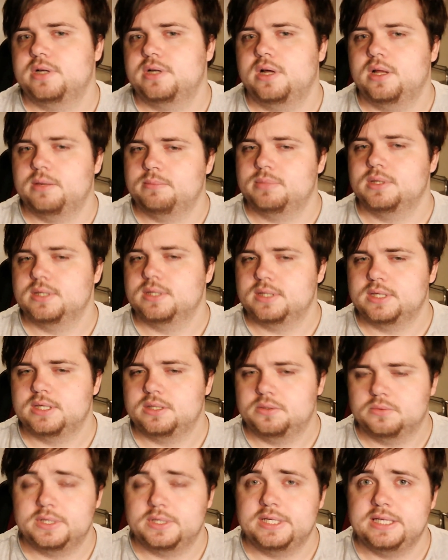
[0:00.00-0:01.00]
unplugging
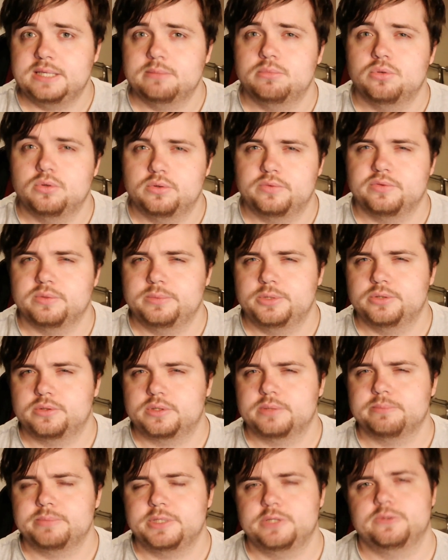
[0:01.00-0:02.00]
your keyboard from your
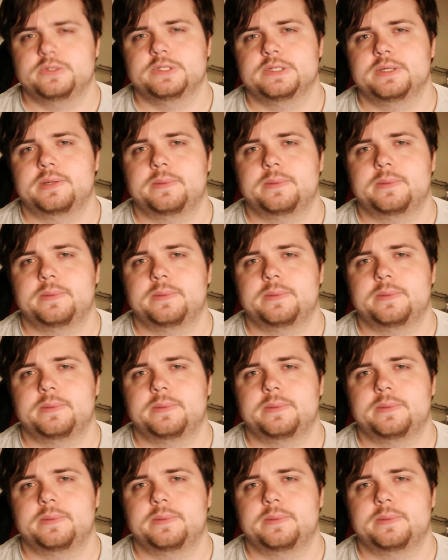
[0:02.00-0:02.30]
computer.